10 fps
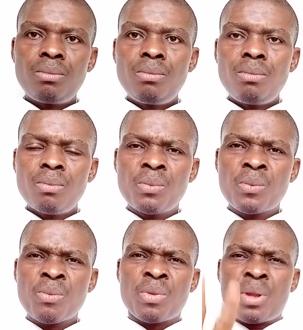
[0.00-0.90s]
By
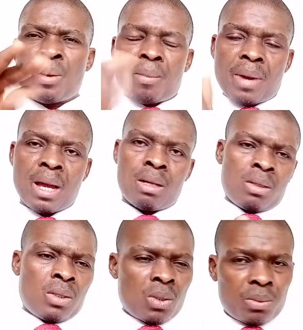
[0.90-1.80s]
observing these
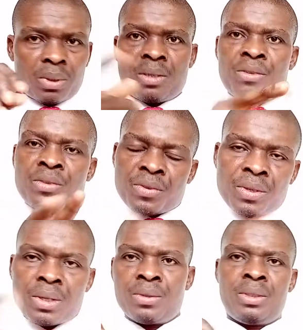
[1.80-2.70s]
basic ideas,
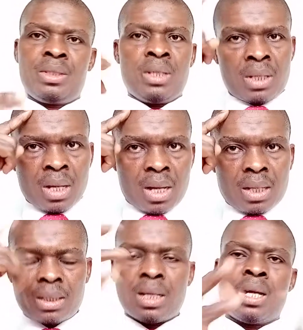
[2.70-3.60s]
you
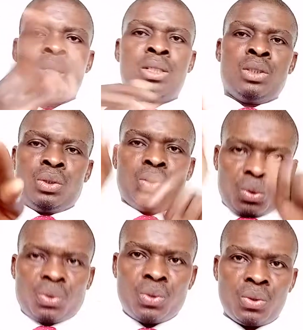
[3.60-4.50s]
can improve your
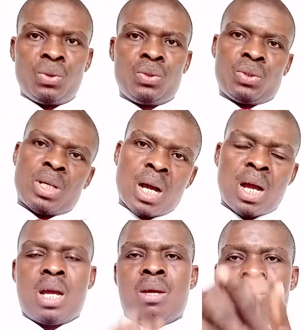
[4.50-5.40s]
narrative essay.
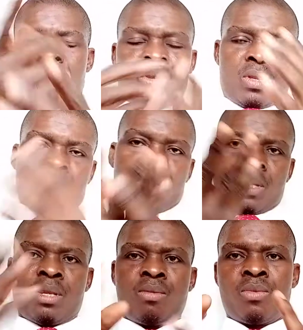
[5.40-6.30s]

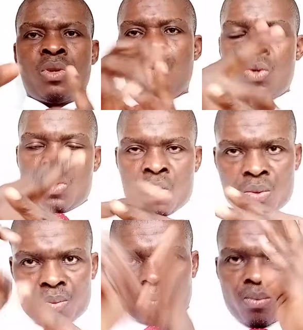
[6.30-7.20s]
1.
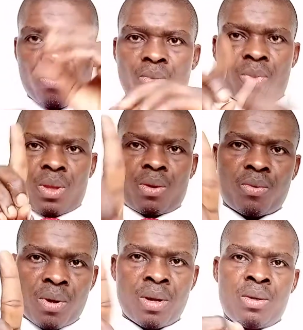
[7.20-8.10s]
Clarity.
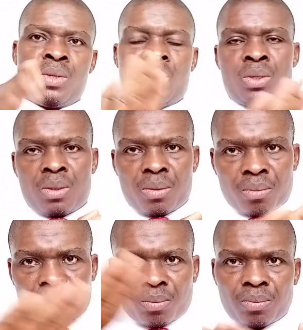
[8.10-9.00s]

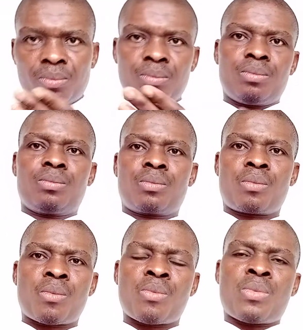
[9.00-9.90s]
Complex
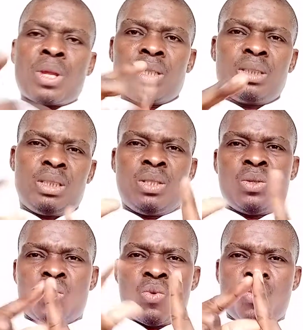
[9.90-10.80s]
words and
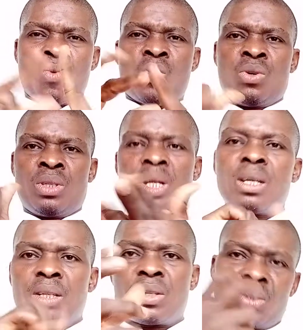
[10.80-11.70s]
syntax are
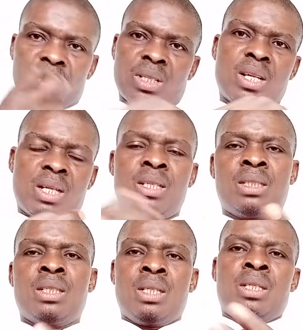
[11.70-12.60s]
a hindrance to
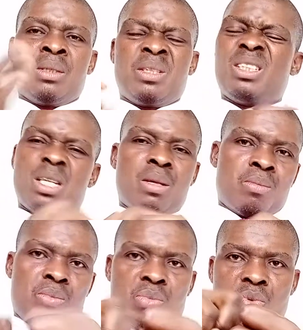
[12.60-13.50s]
clarity
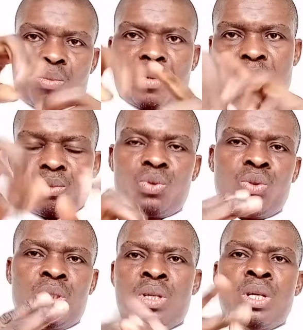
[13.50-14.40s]
and should be avoided.